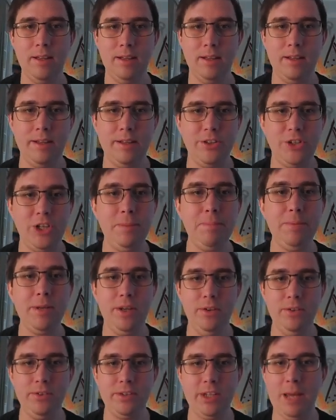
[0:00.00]

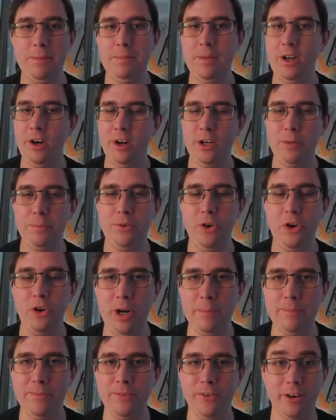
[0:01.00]
GPUs can be hard to
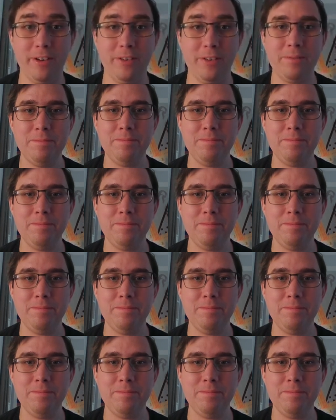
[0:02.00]
program for.